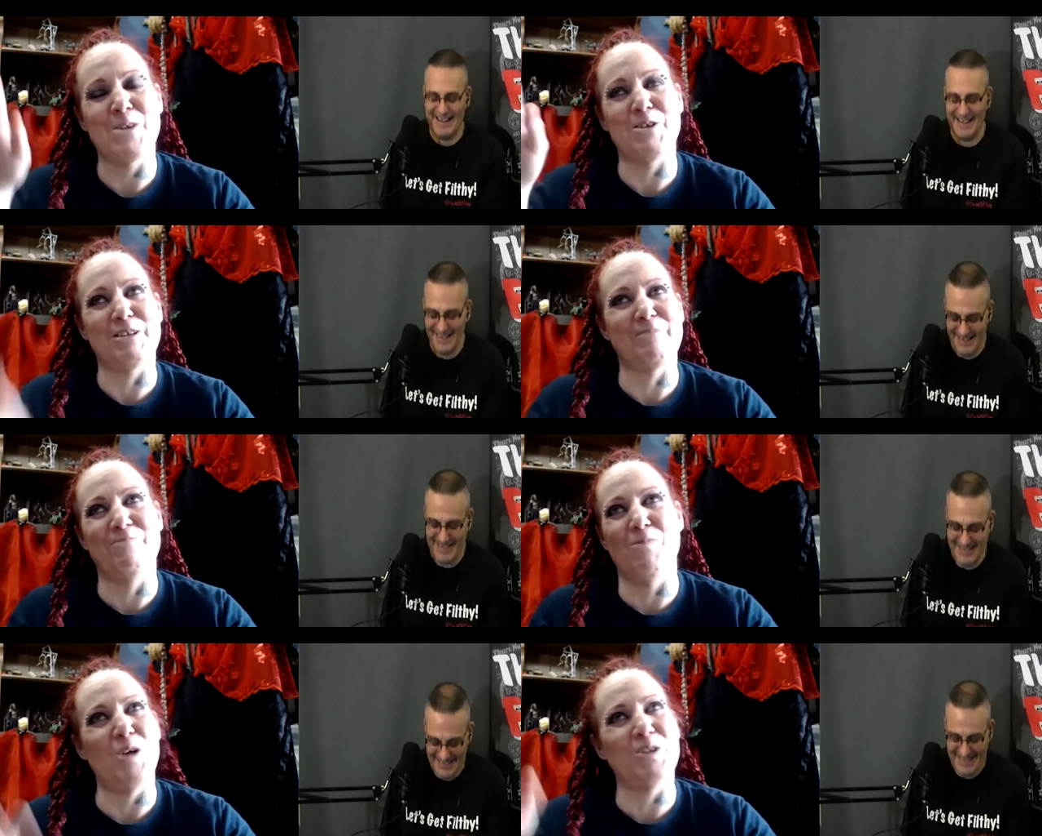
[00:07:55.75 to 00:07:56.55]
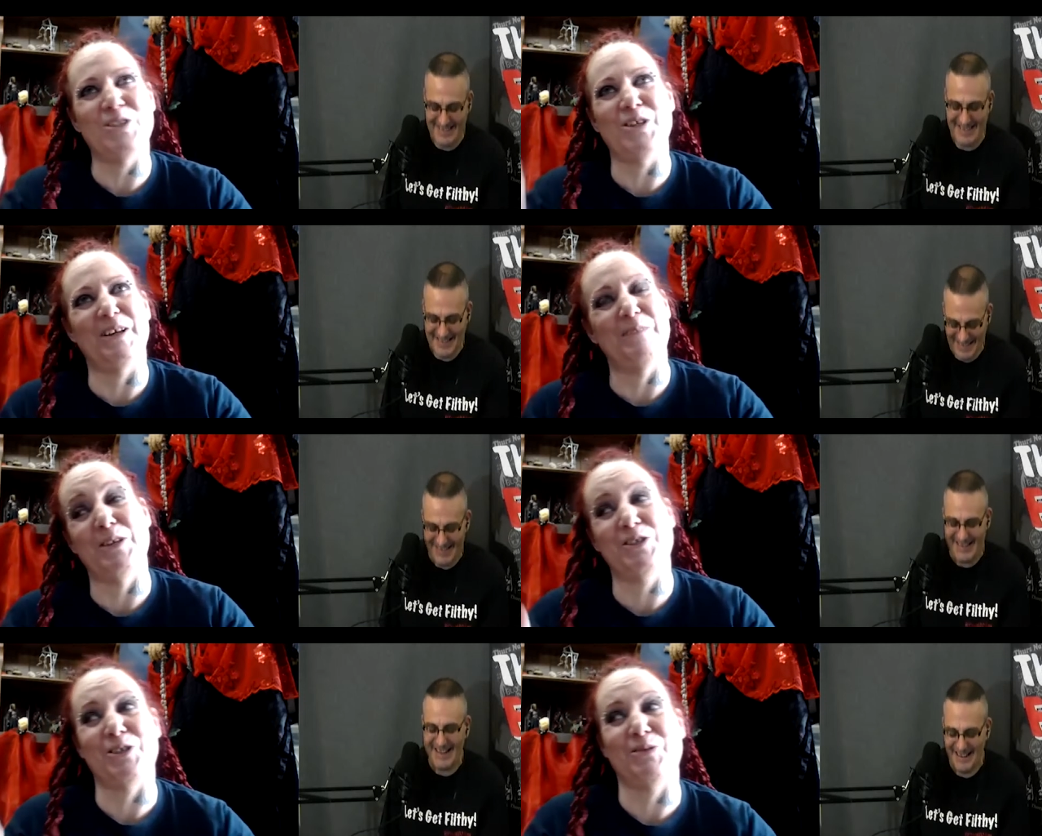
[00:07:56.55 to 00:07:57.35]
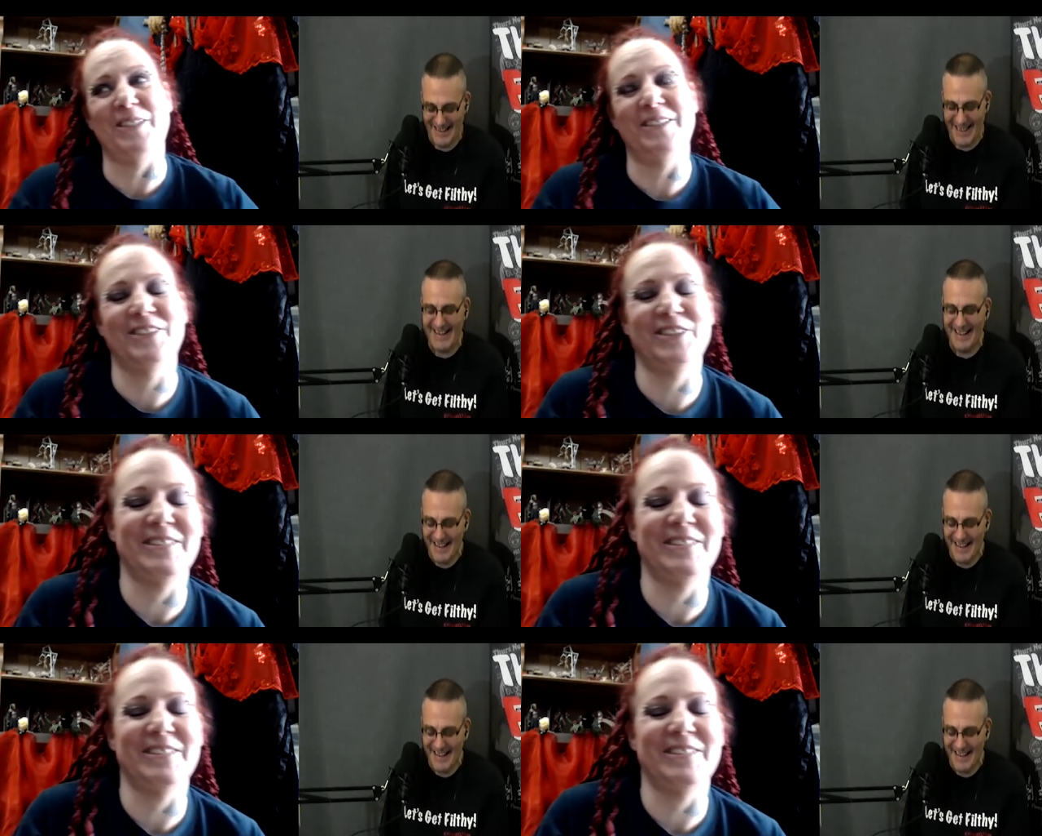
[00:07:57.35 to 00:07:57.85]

Speaker 1: or wall guitar. I'm not sure which.